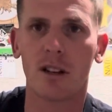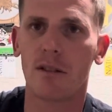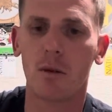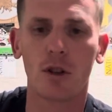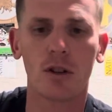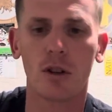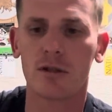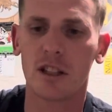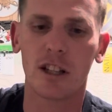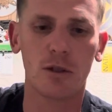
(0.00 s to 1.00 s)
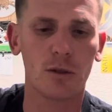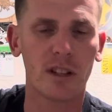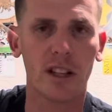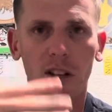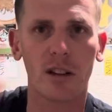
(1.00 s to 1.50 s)
I would close it and you
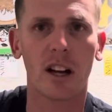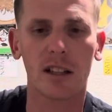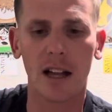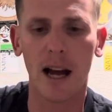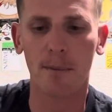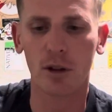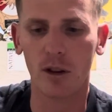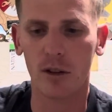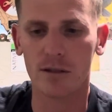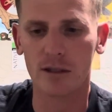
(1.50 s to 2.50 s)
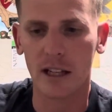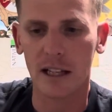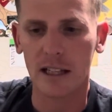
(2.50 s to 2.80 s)
could hear it clap close.